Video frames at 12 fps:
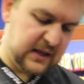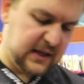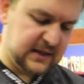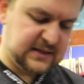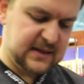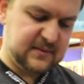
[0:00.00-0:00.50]

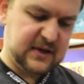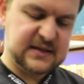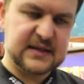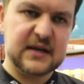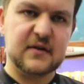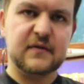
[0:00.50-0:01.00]
Except
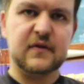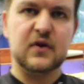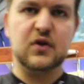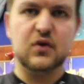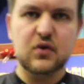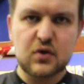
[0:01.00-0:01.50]
instead of
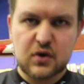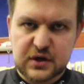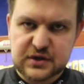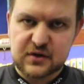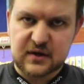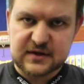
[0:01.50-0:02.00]
you
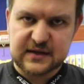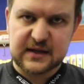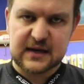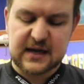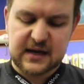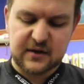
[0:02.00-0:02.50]
crisscrossing
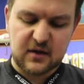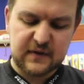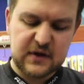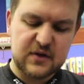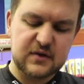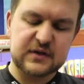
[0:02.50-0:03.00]
the line
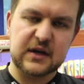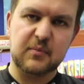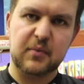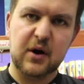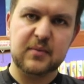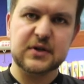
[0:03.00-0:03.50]
over, you're using a
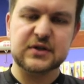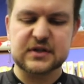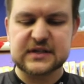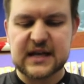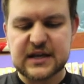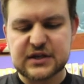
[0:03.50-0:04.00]
bobbin to
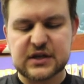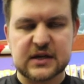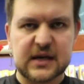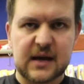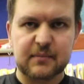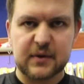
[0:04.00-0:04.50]
tension
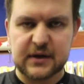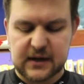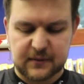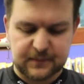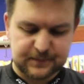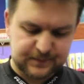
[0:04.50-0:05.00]
it up and
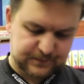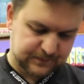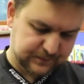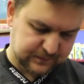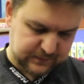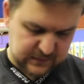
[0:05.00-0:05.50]
down.
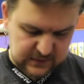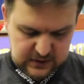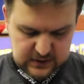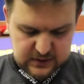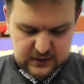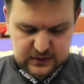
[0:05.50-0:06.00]

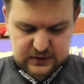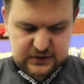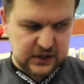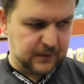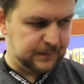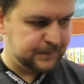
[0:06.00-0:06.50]
So,